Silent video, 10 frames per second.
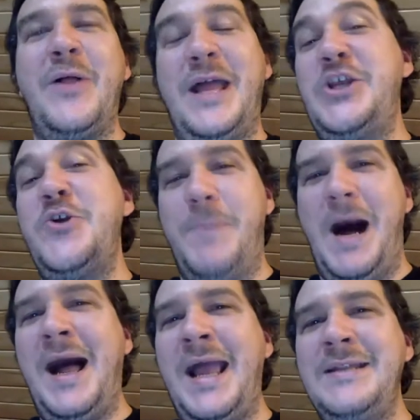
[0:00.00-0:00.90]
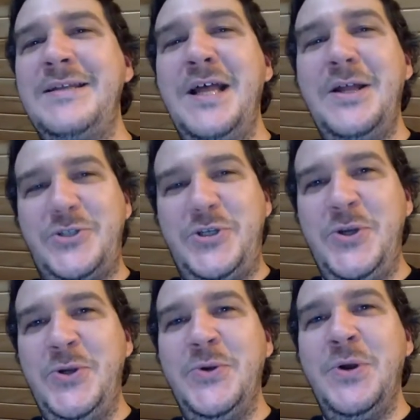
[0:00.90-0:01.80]
and you bind
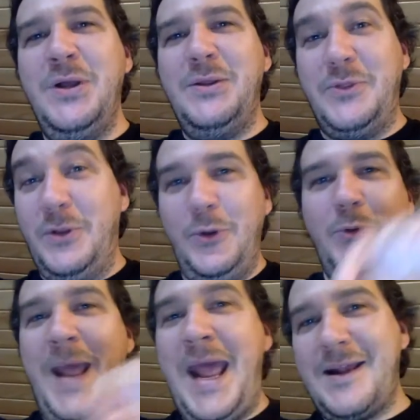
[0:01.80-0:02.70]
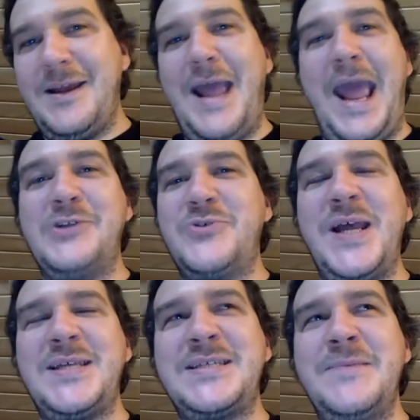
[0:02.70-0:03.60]
to the loopback
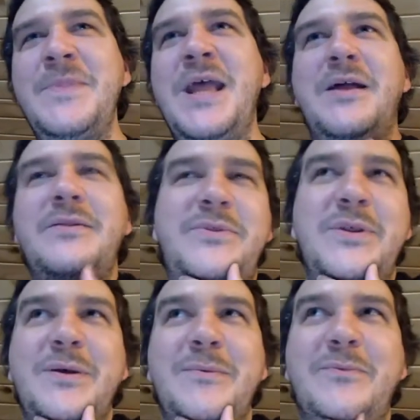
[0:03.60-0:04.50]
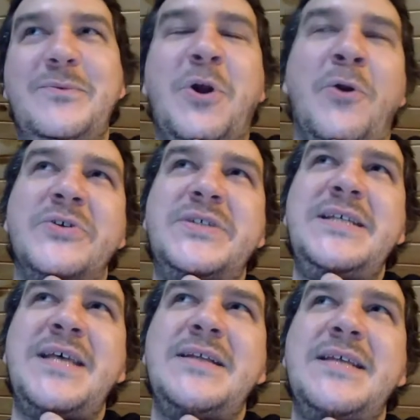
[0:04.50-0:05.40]
address, the kernel
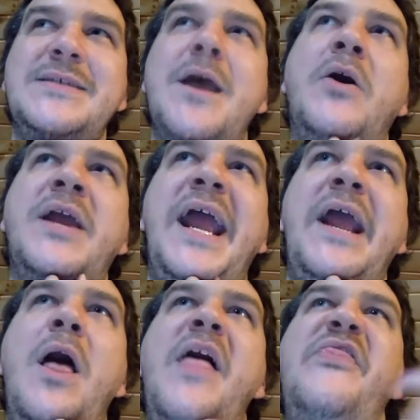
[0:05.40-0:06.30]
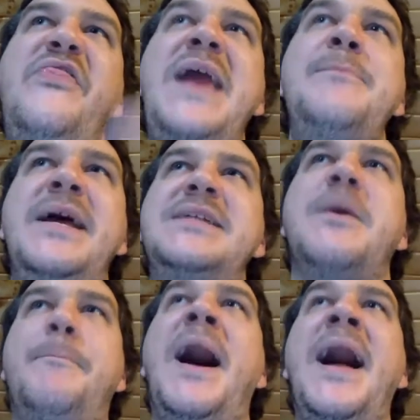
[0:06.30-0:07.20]
sees that and says, okay, they meant to
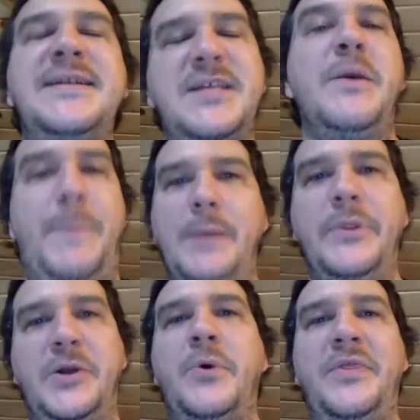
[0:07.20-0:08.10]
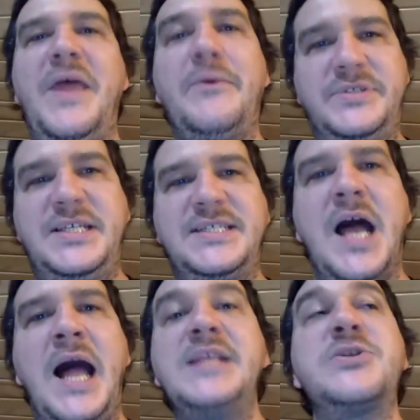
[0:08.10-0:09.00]
bind to the public one that was
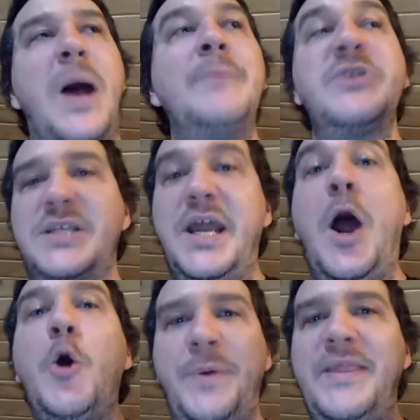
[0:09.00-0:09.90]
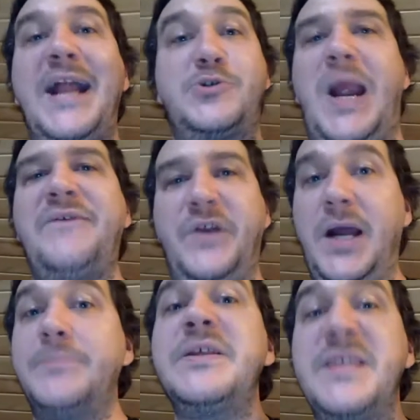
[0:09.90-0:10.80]
assigned. So I'm just going to open that traffic
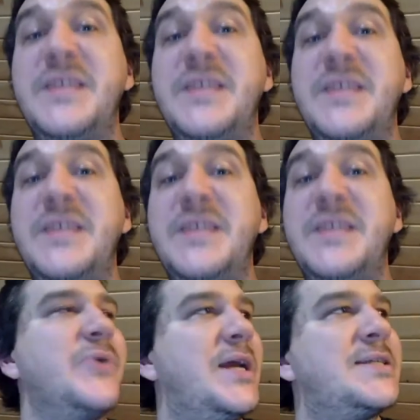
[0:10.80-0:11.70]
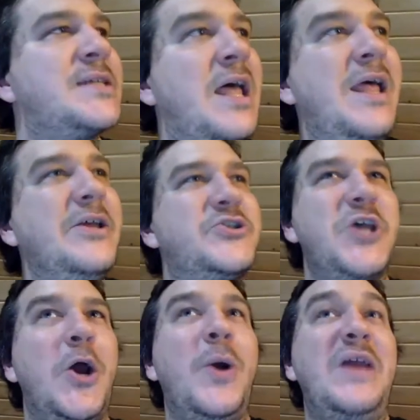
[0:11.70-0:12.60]
up to this public address.
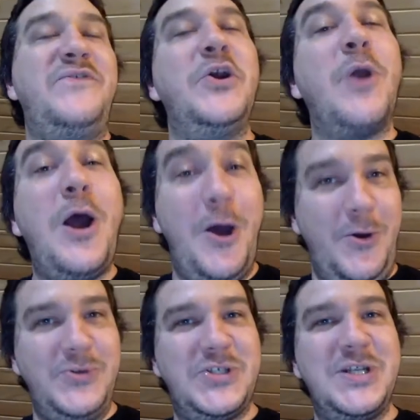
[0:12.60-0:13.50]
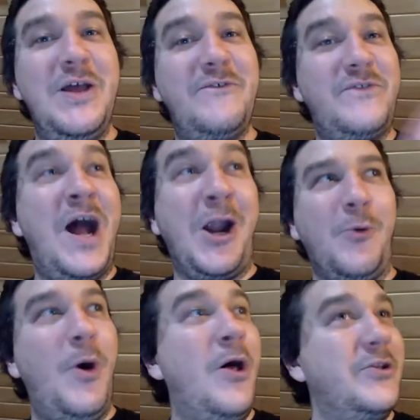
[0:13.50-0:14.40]
So if your host
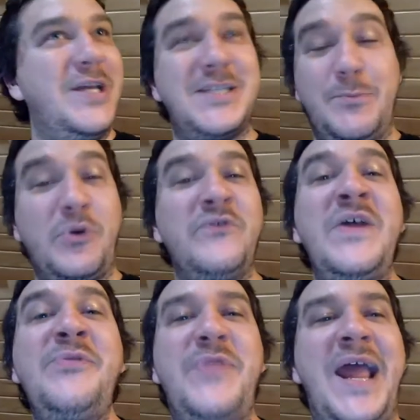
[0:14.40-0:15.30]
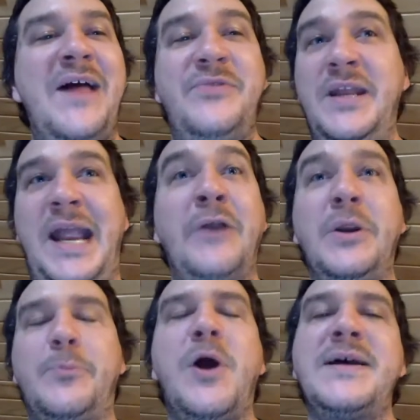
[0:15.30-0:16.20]
firewall doesn't prevent that, then
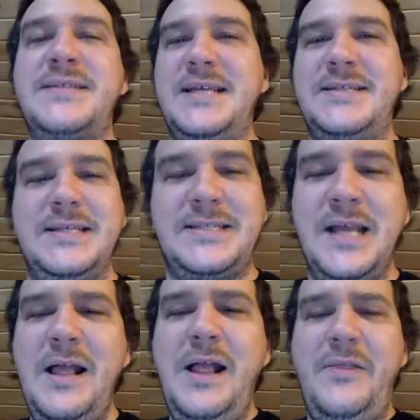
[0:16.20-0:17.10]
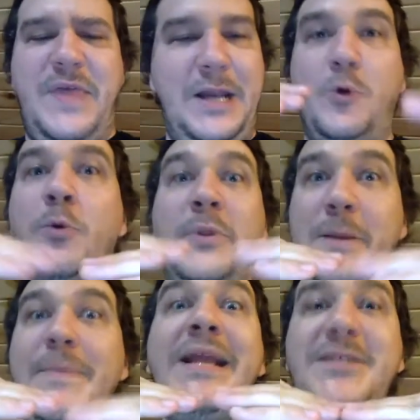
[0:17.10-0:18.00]
errant processes that normally
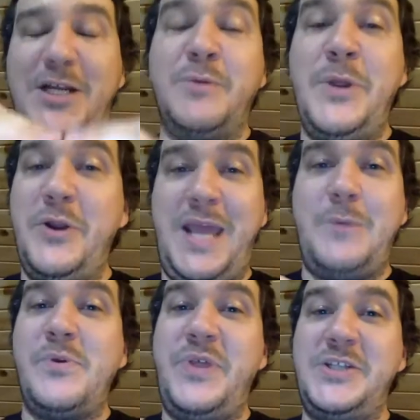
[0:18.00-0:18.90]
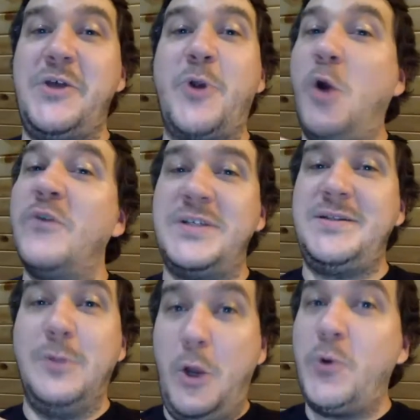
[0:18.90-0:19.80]
mean to communicate with each other over
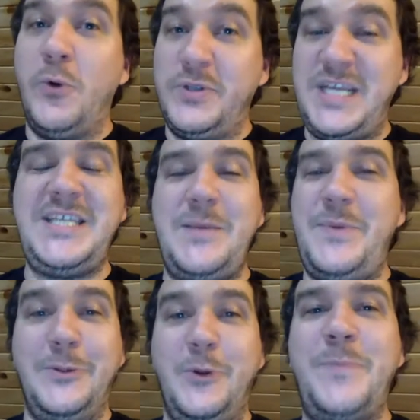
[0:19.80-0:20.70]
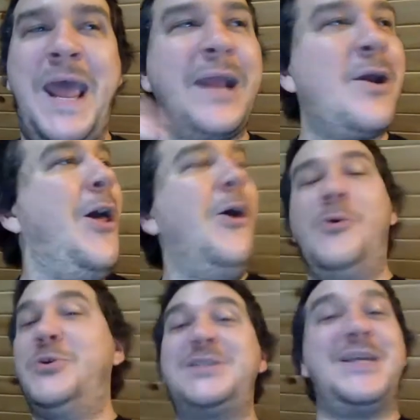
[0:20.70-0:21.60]
local TCP loopback
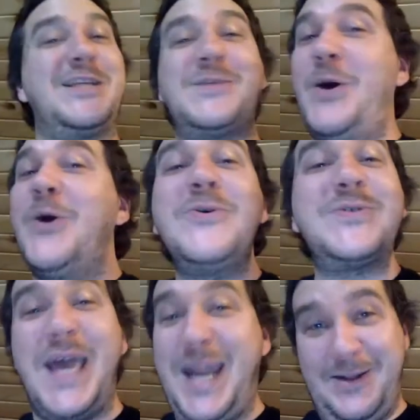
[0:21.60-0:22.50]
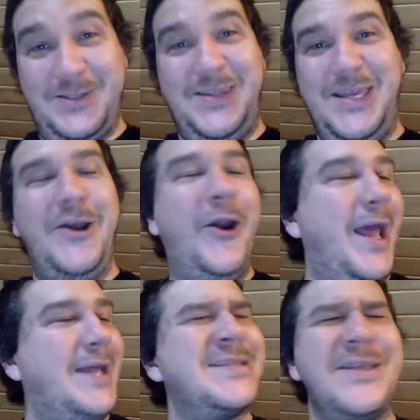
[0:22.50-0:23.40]
will just expose that out to the
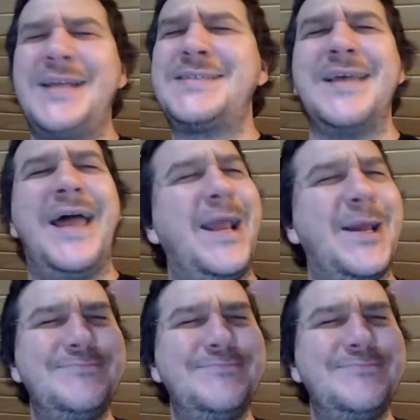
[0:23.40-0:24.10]
internet. So that's like,